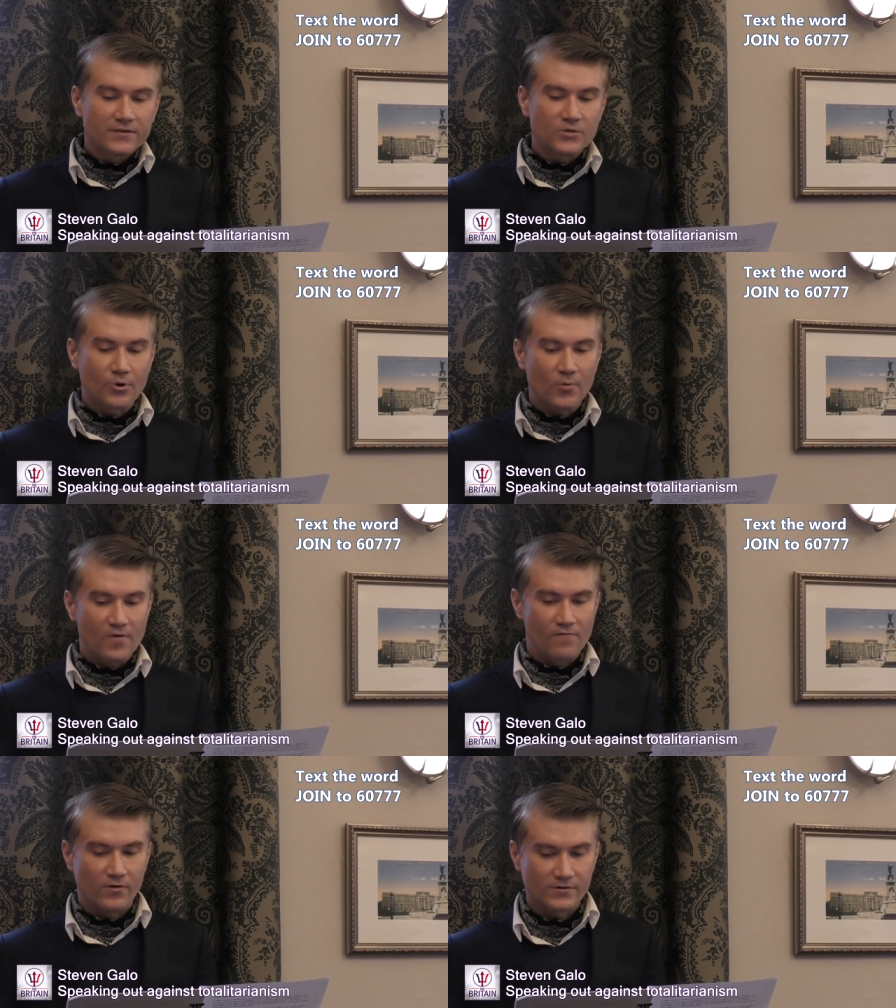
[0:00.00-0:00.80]
The
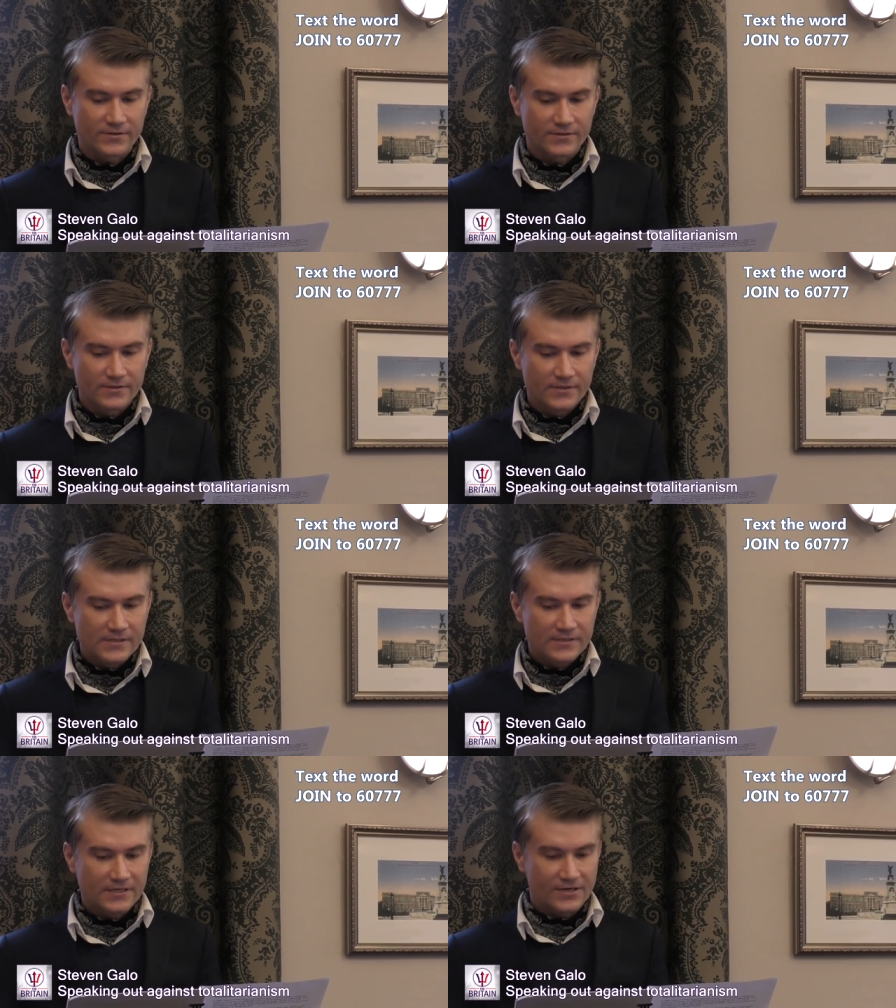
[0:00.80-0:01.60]
problem was
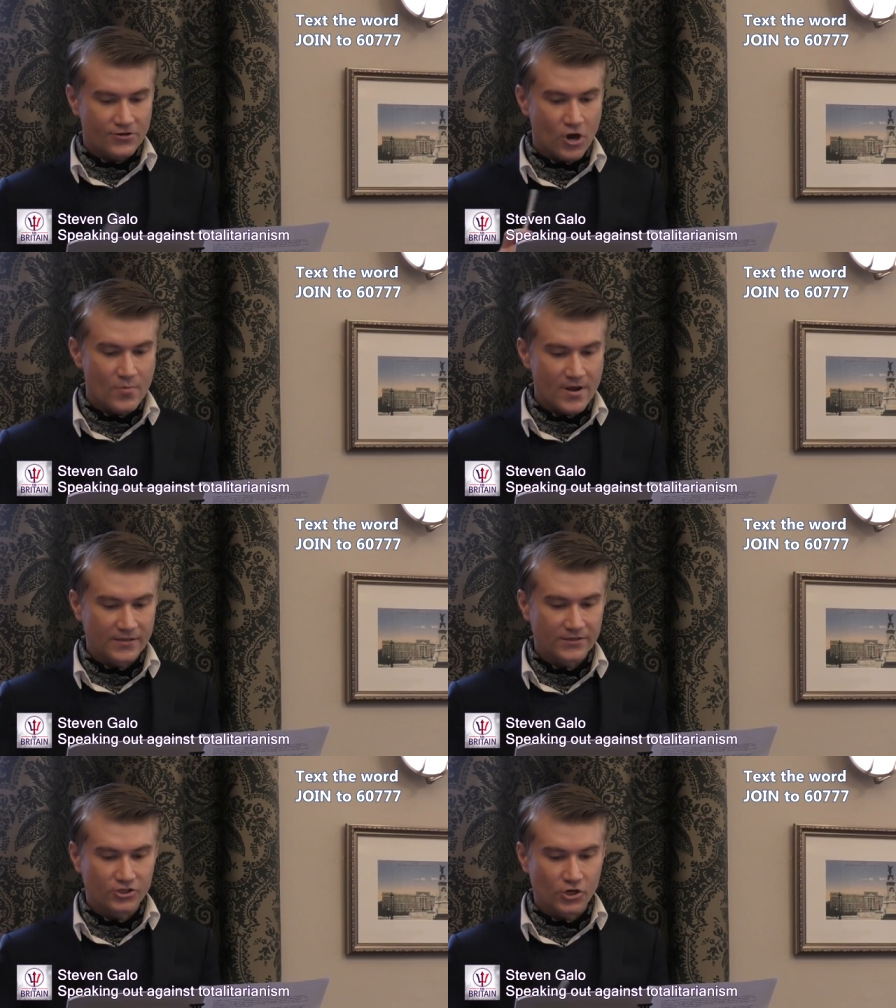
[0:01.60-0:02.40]
that the
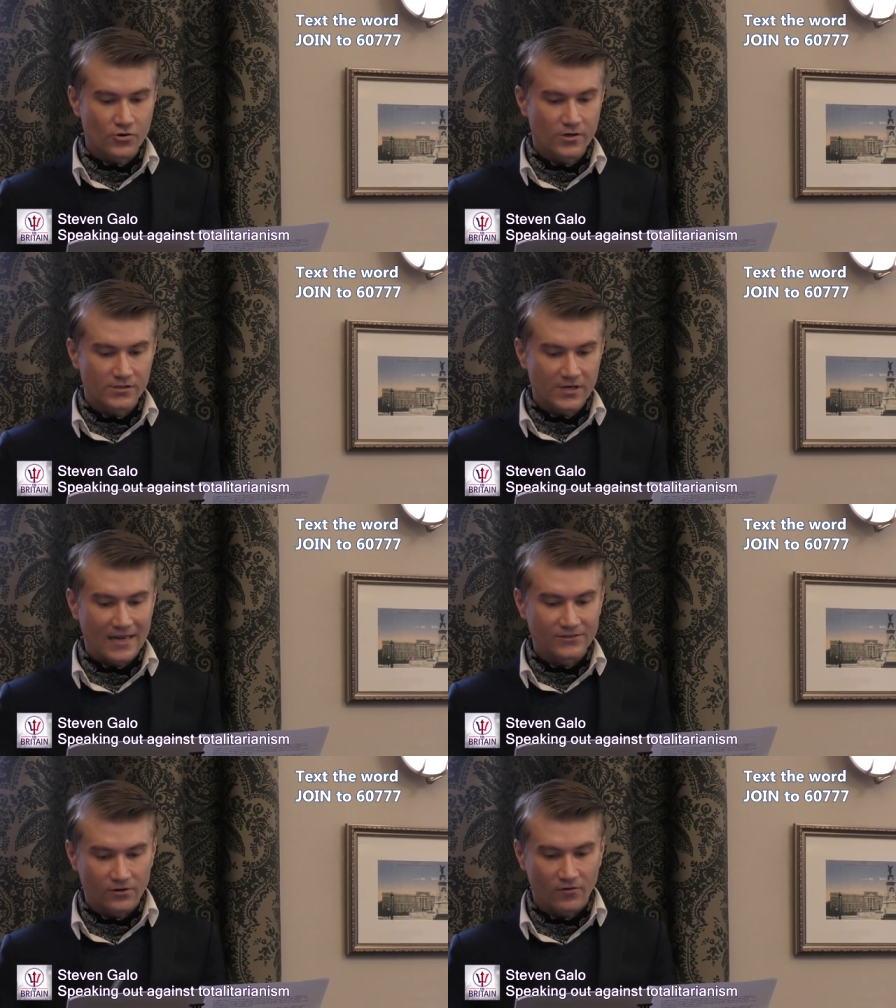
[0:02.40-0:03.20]
communists took the
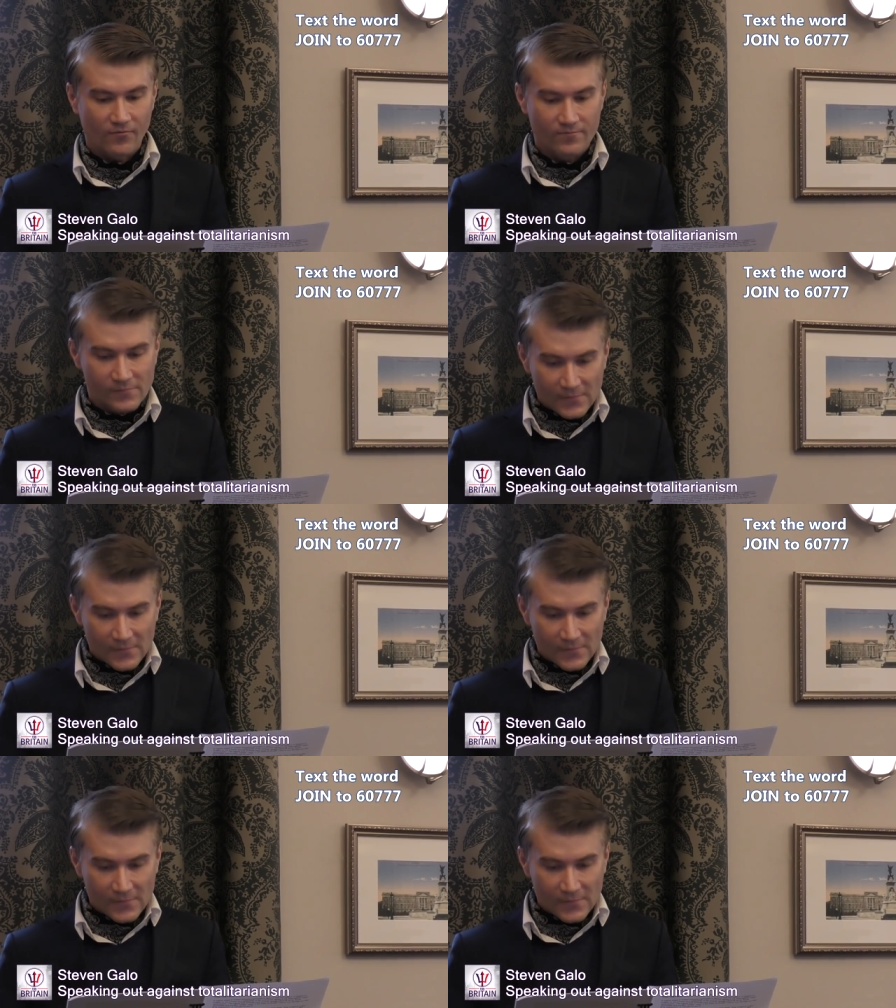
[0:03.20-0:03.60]
land off.